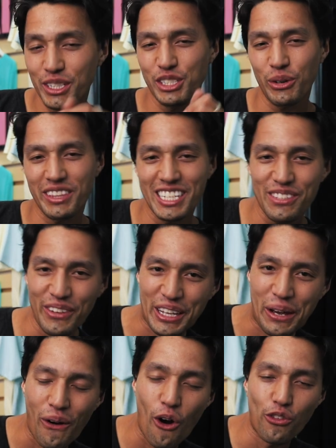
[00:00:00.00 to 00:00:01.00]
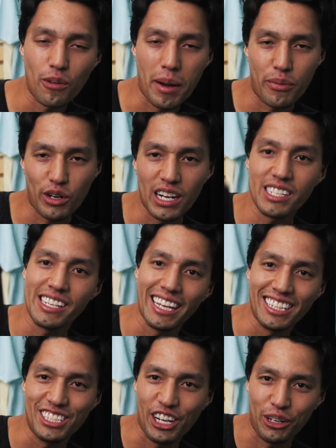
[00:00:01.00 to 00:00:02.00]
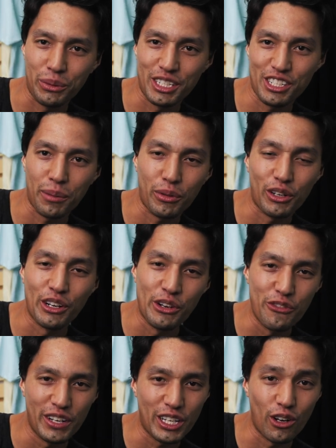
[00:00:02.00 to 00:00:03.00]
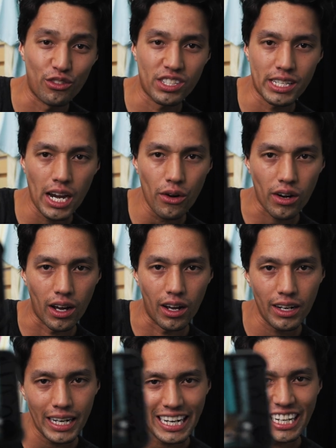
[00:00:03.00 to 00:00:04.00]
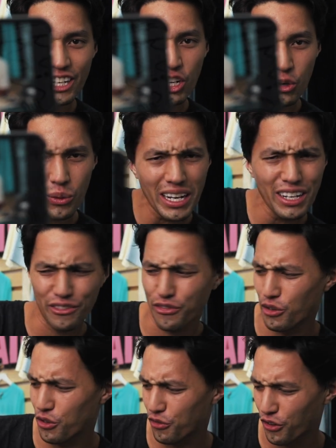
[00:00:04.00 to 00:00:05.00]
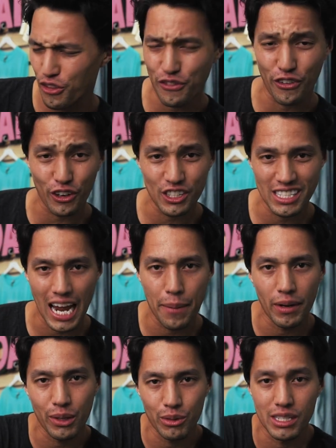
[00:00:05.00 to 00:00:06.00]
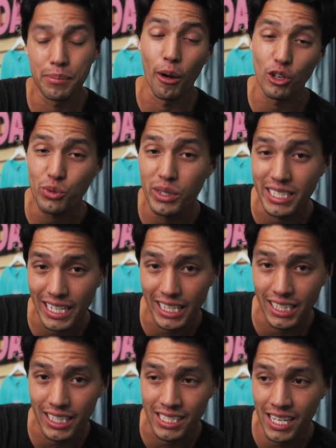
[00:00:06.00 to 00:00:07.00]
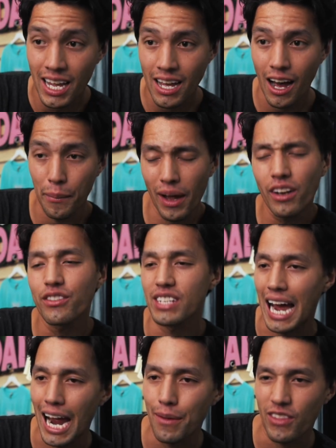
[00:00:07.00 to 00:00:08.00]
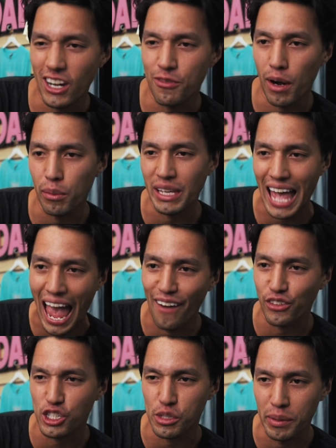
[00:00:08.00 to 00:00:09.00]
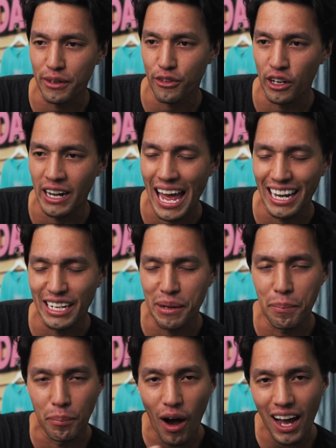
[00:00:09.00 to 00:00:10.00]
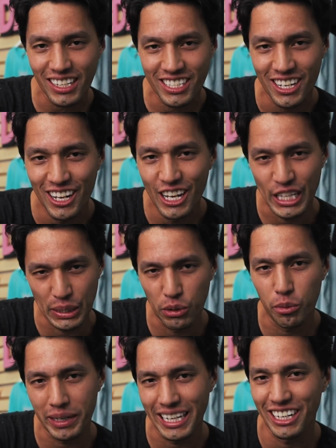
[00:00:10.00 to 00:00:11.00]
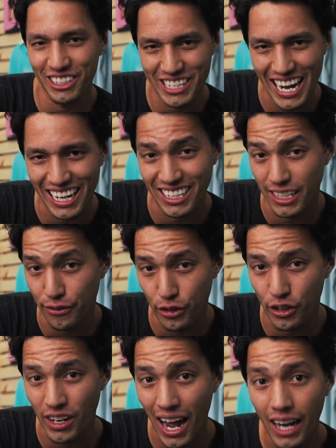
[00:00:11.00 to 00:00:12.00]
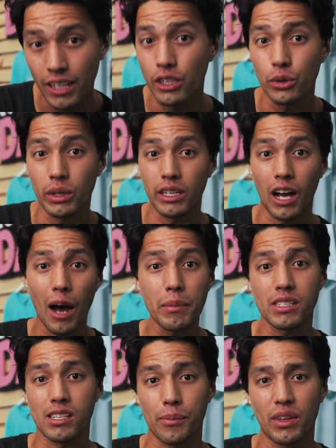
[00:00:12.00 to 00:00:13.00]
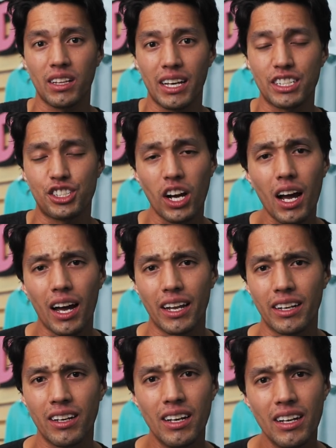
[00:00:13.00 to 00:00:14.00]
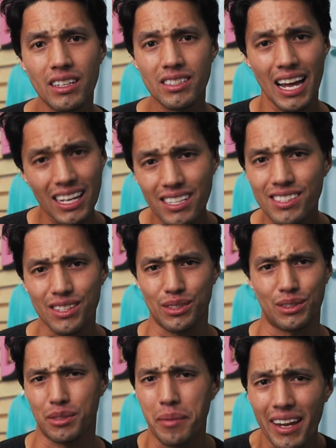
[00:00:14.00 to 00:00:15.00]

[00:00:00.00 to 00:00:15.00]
you enjoyed this video, over on my Progress Daily channel, we just uploaded a new video of Sarah eating Korean food for the first time, and it was the most ridiculous amount of time that I've probably ever spent for an edit, but you will be entertained. And if you're not, you can comment something like, John, testicles,